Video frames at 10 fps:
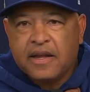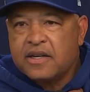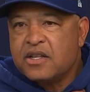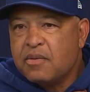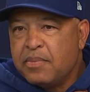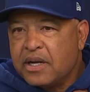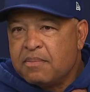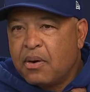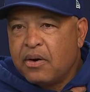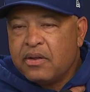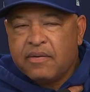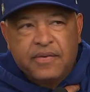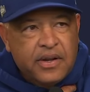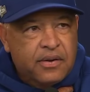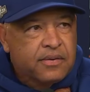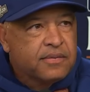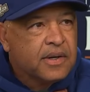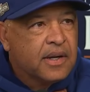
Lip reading: get to the big part of the field,